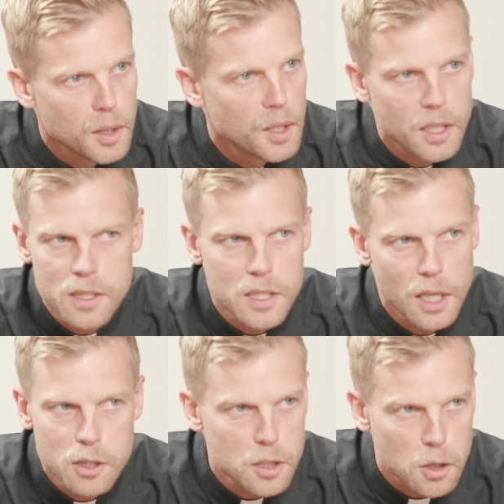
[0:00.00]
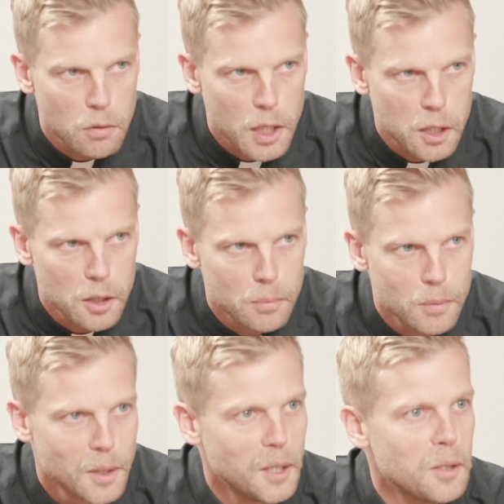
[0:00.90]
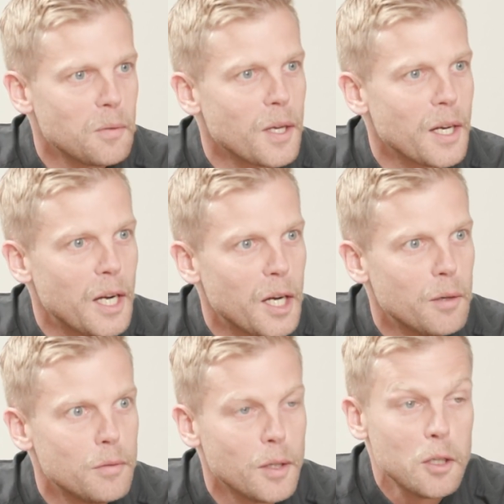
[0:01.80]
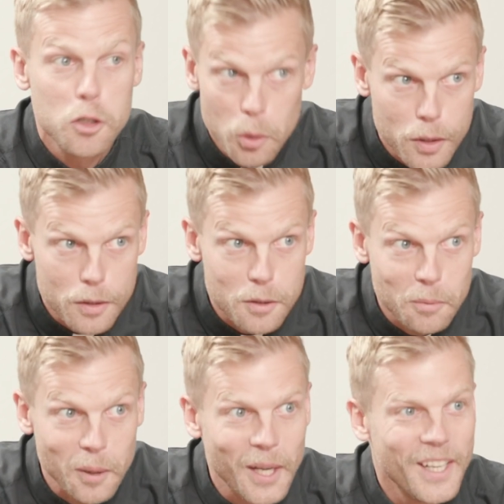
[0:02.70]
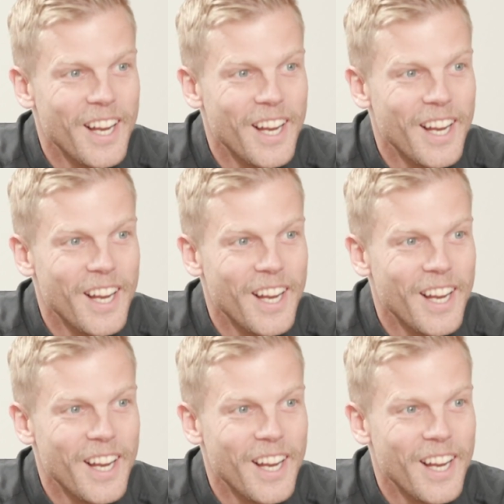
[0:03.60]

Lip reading: Because it's not just a curriculum. You got to have students, right?